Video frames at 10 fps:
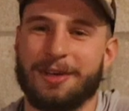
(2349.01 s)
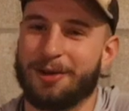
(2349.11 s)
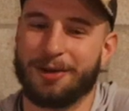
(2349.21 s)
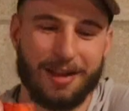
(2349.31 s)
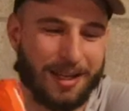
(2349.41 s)

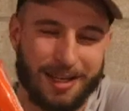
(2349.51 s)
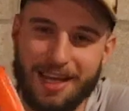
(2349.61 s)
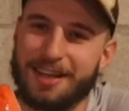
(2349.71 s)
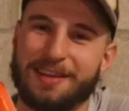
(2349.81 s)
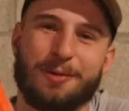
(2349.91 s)
like
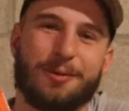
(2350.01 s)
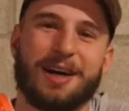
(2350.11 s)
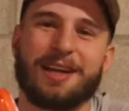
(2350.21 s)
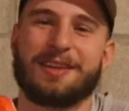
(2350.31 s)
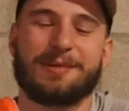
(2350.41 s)
King's
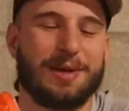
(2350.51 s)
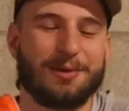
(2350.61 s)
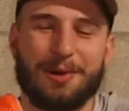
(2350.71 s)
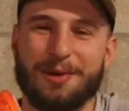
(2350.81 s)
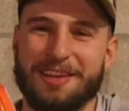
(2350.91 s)
Hawaiian
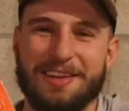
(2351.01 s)
sweet rolls.